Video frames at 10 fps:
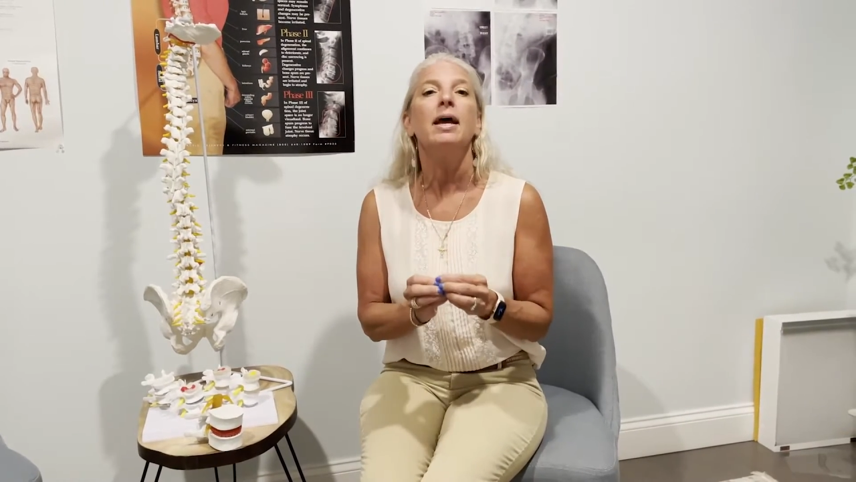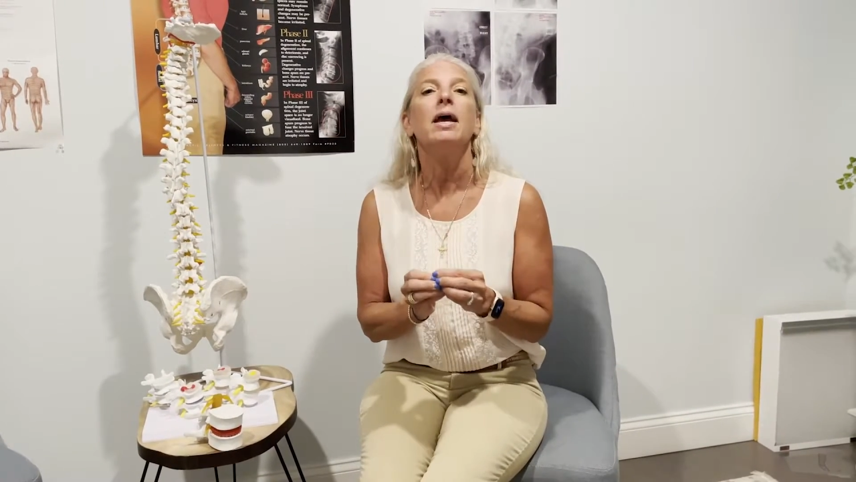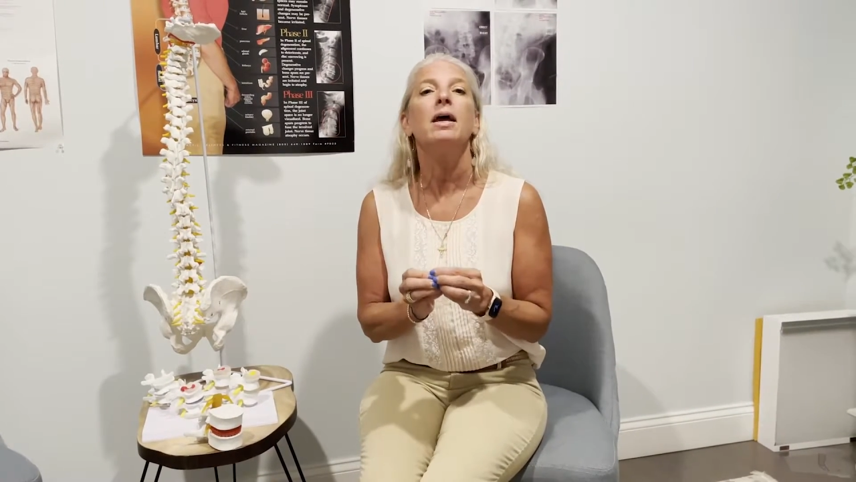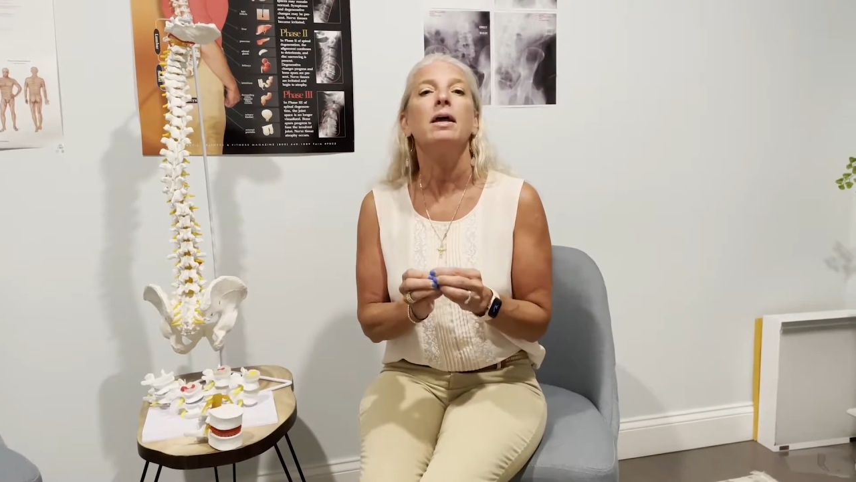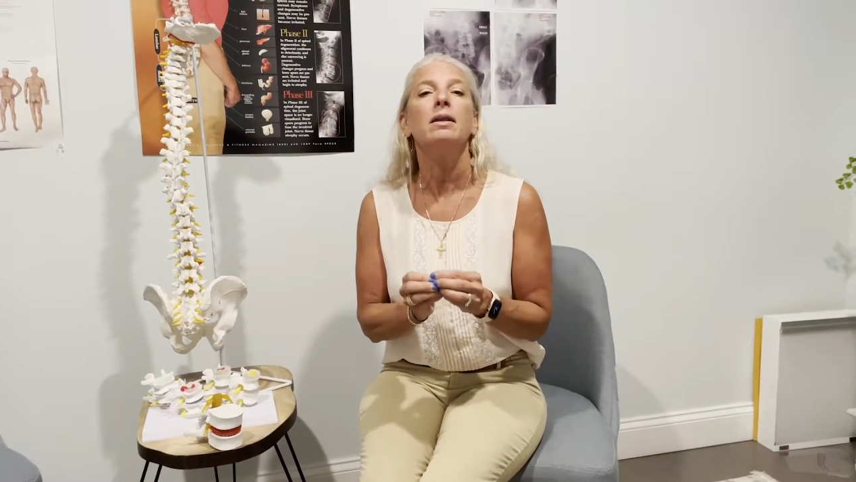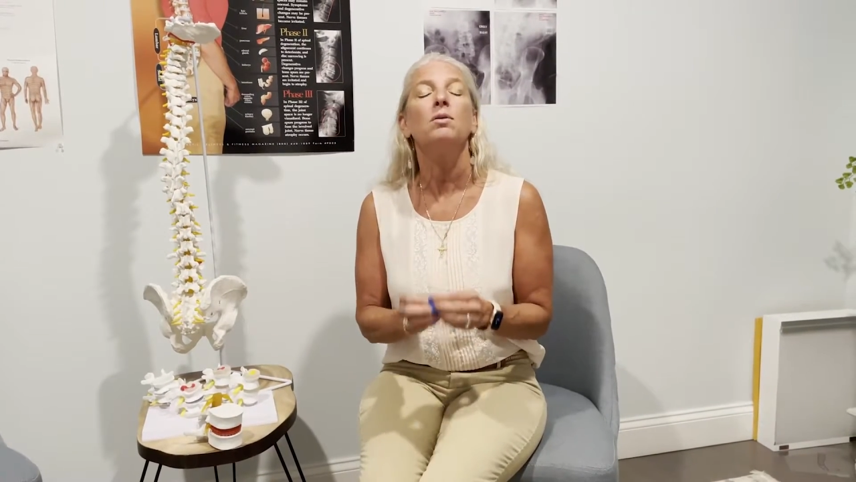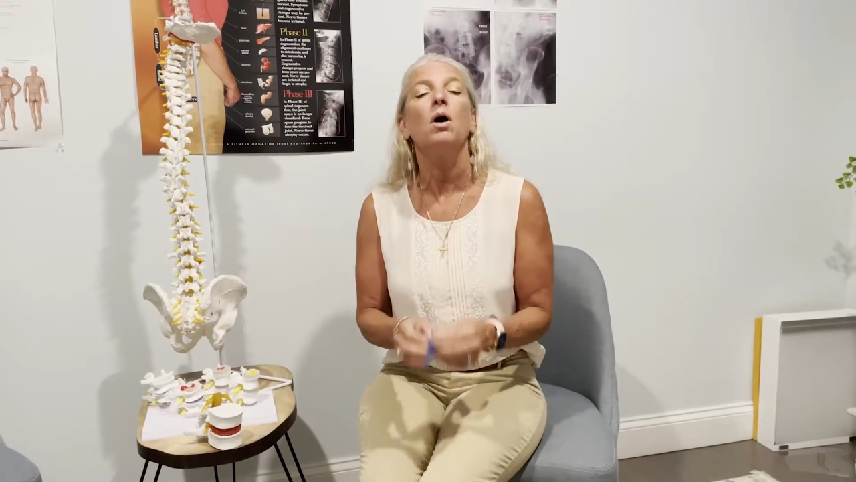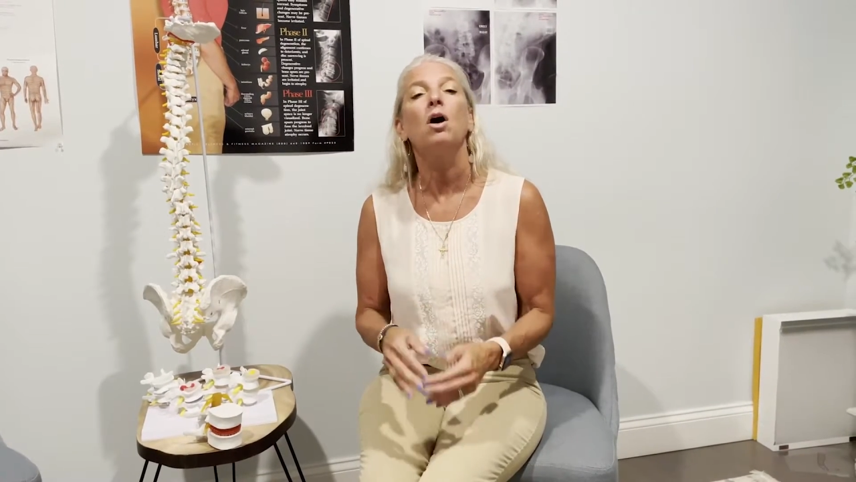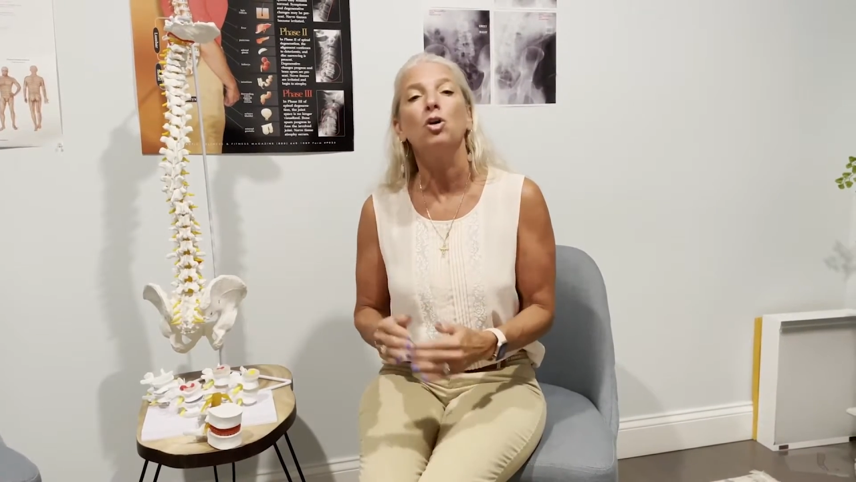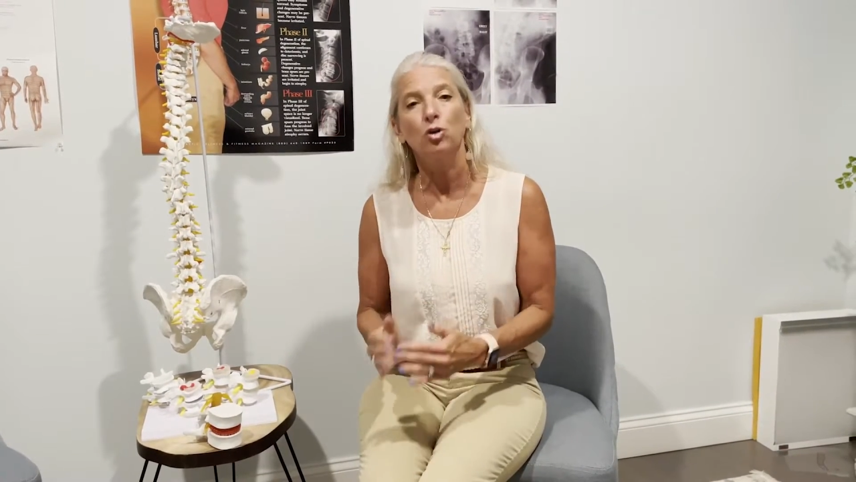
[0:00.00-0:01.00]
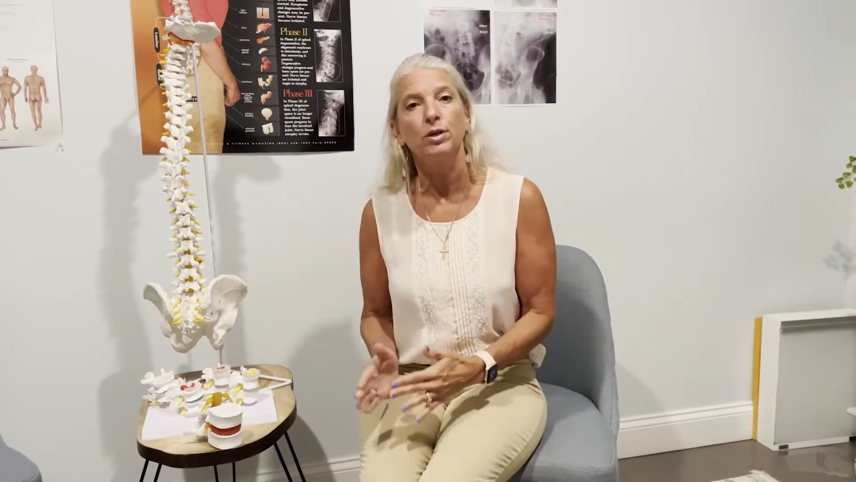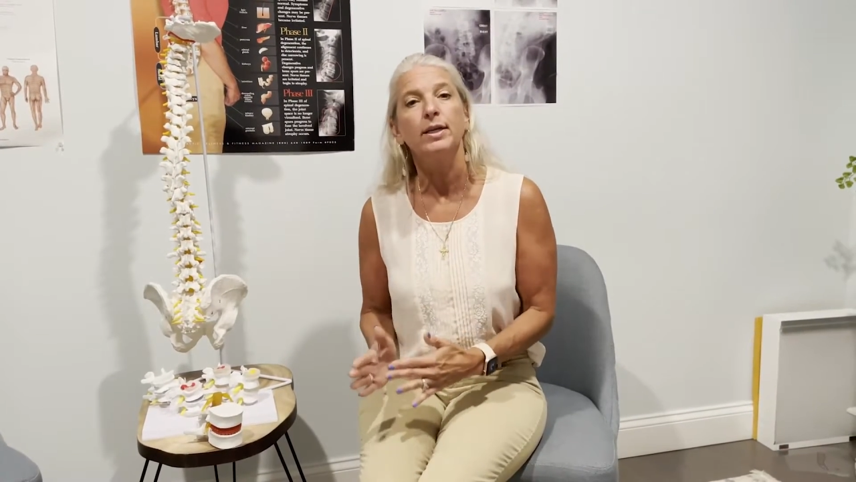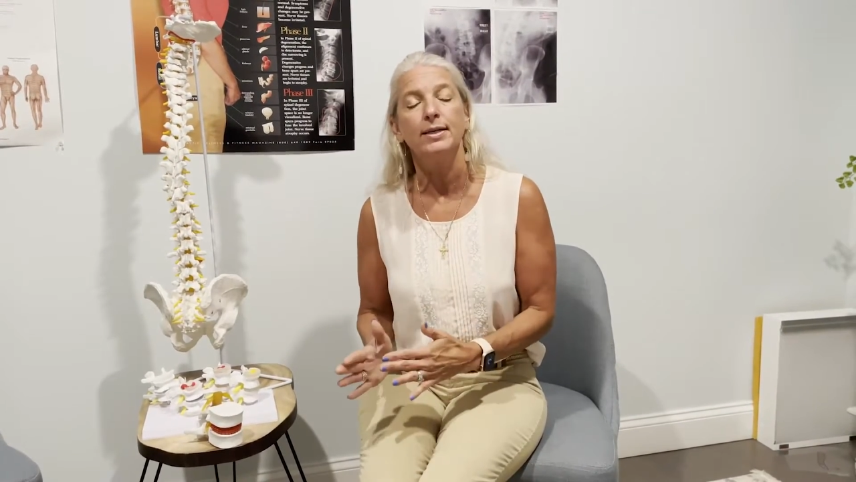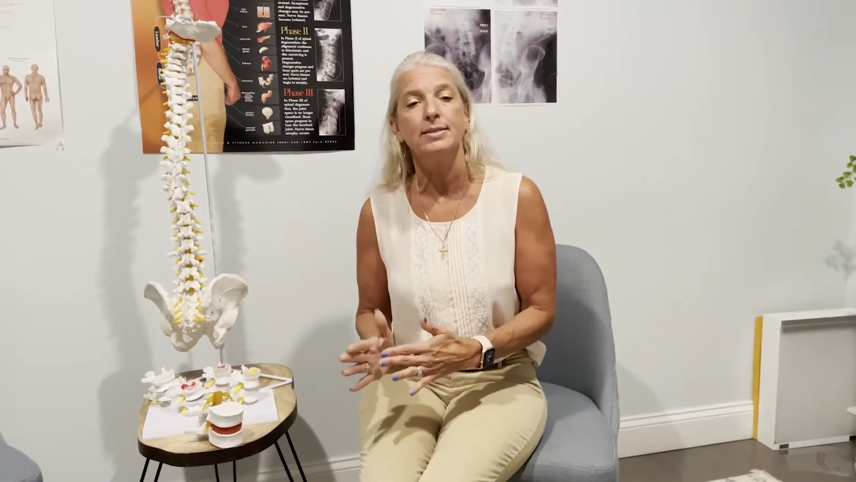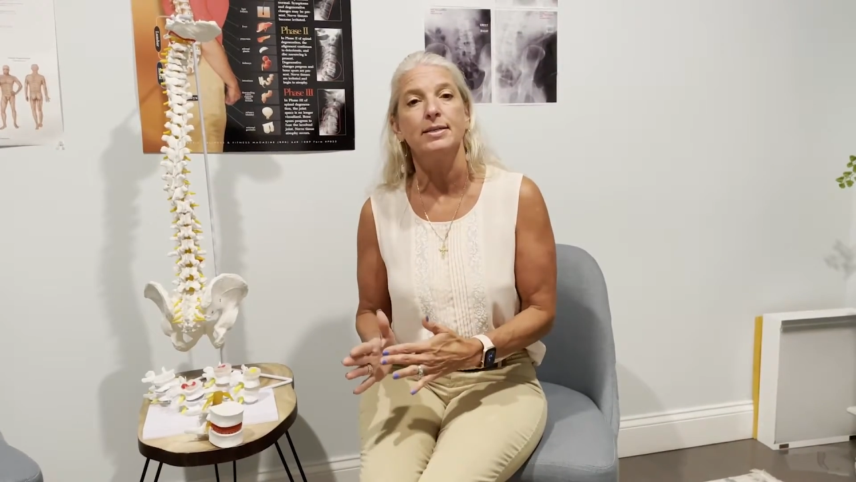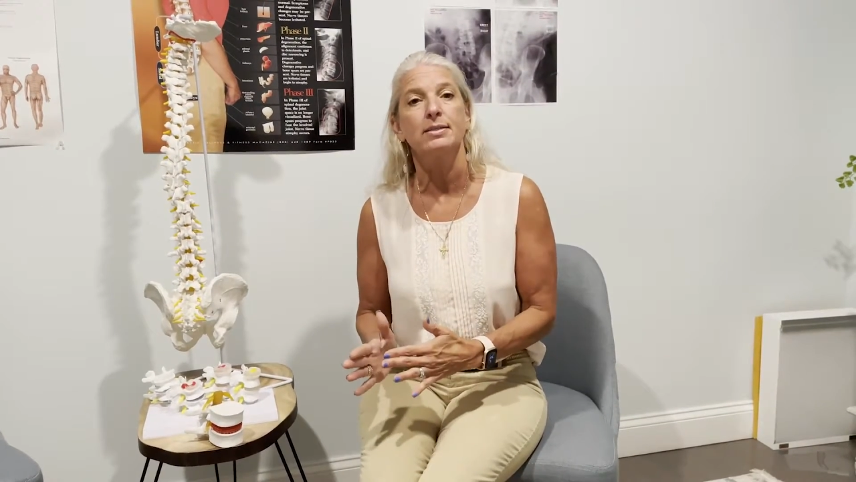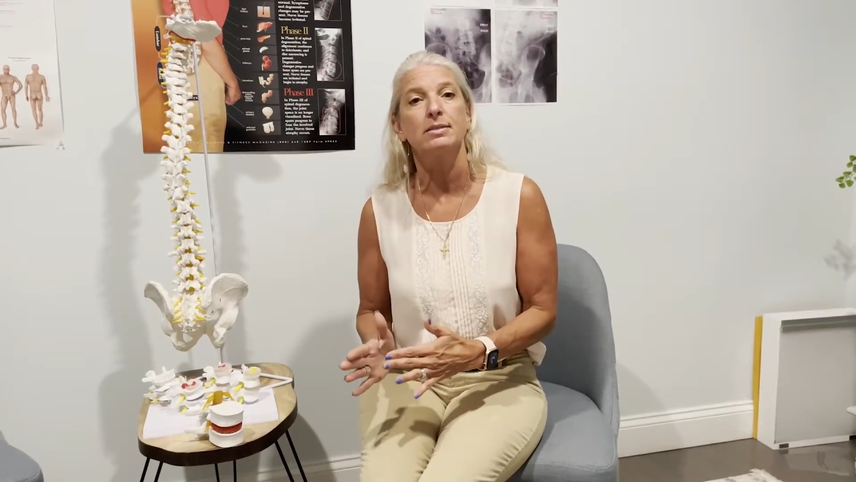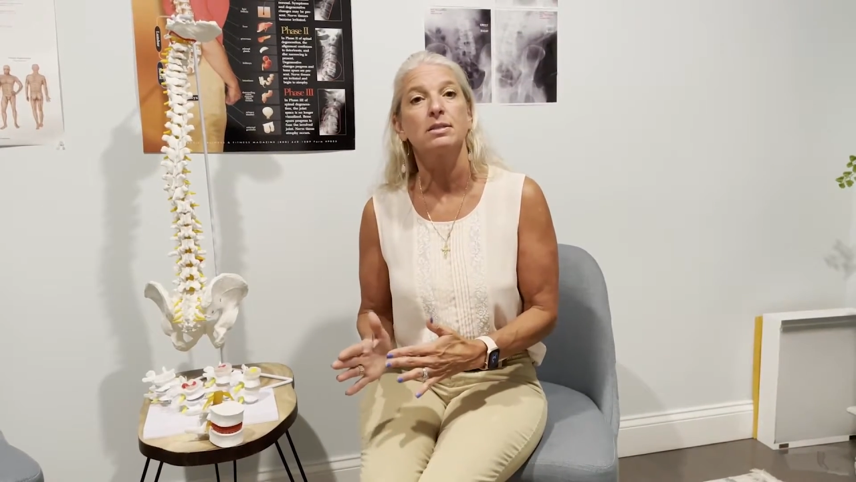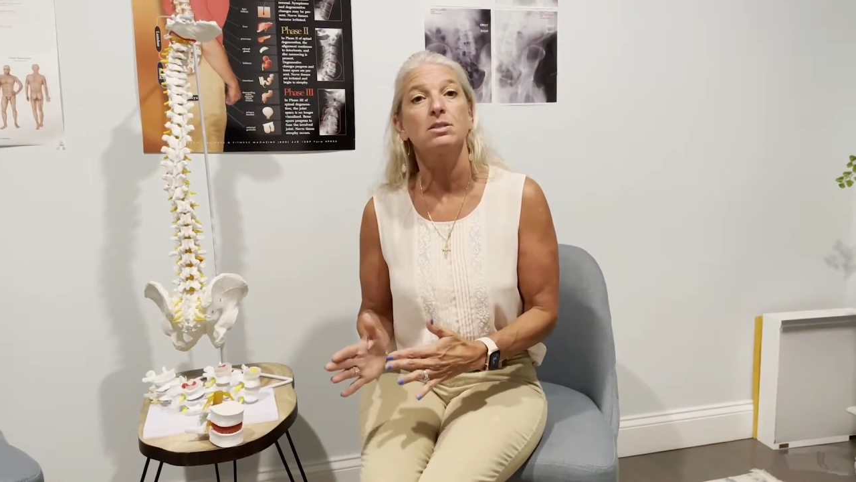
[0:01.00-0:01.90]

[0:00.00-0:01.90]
and a herniated disc.